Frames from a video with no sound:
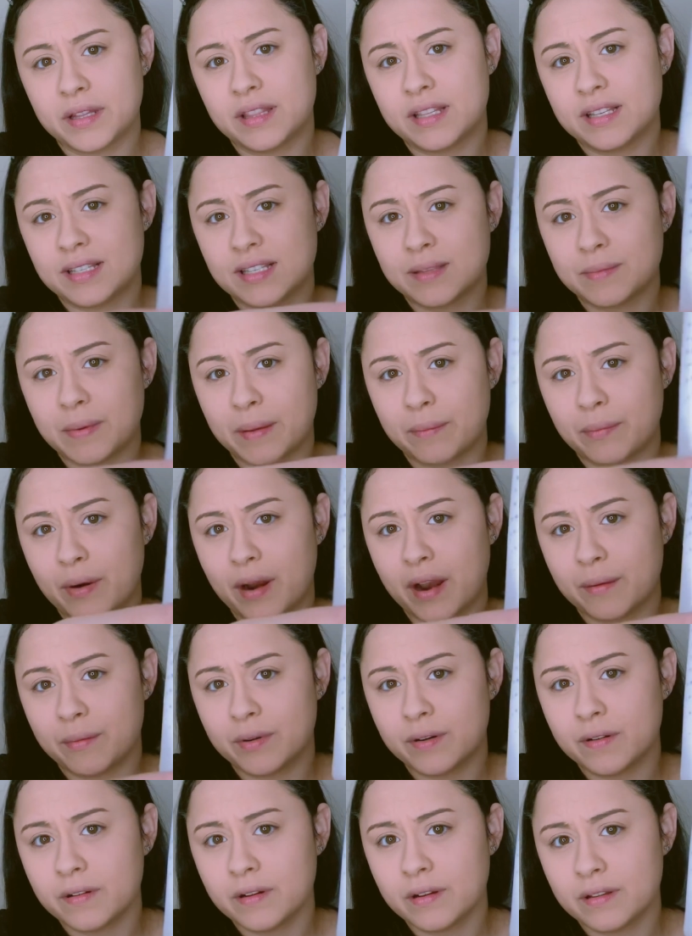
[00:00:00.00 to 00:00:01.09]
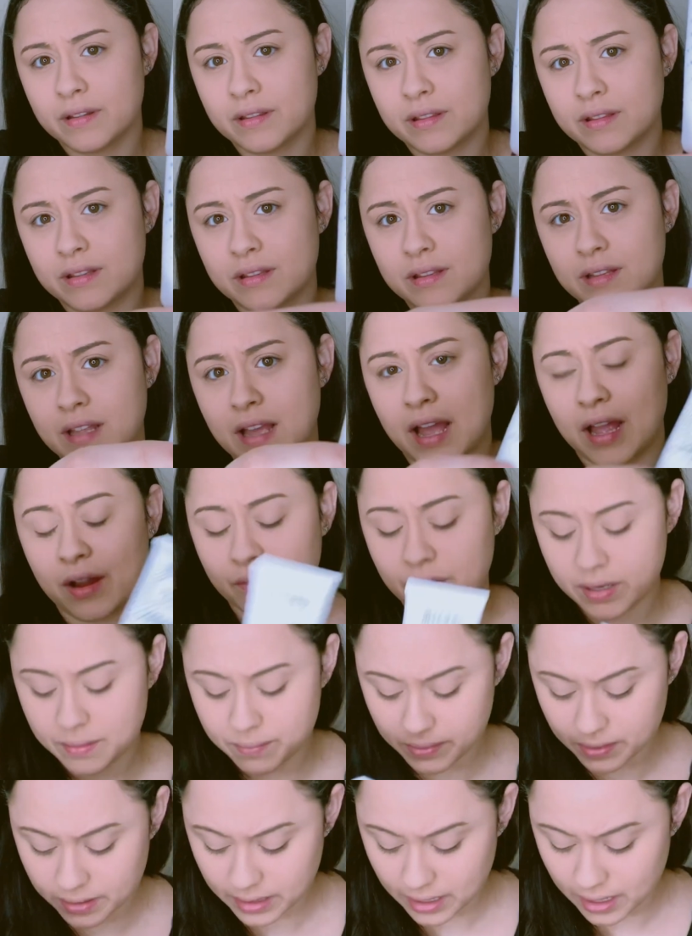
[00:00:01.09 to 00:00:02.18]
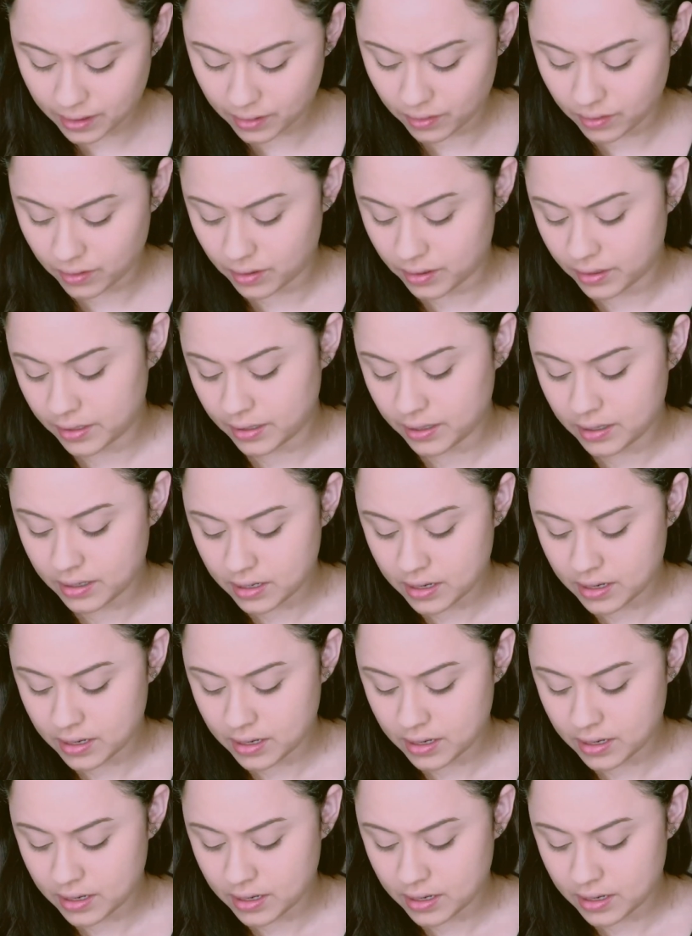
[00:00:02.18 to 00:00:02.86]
this is my primer. I already put that on.